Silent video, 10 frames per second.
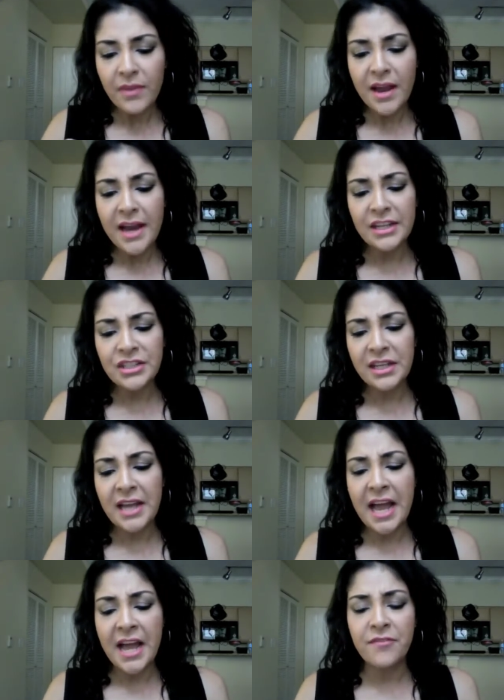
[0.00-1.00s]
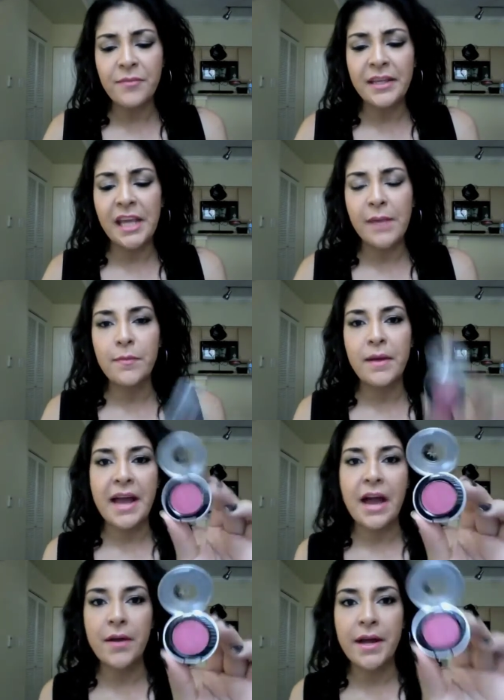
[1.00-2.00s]
I actually have been keeping my
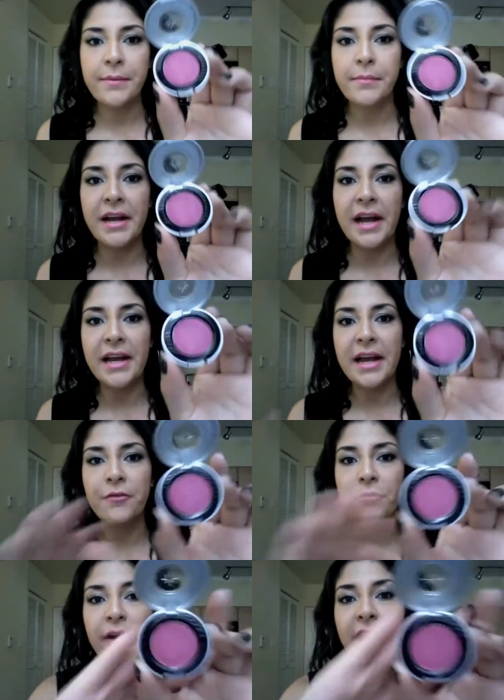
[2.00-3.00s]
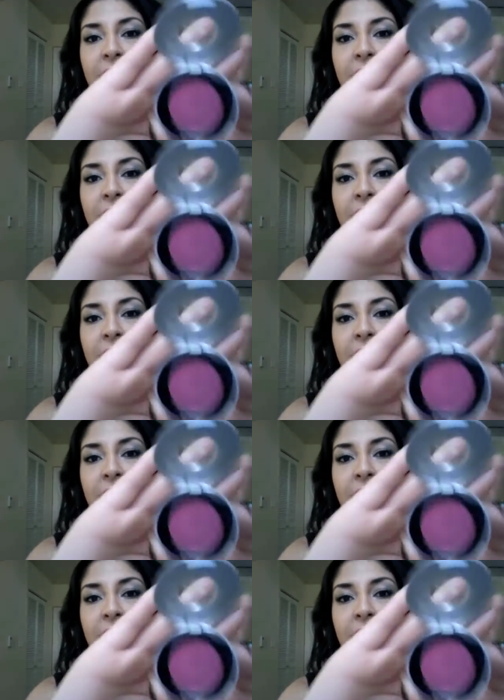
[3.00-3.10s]
eye, my eye out for a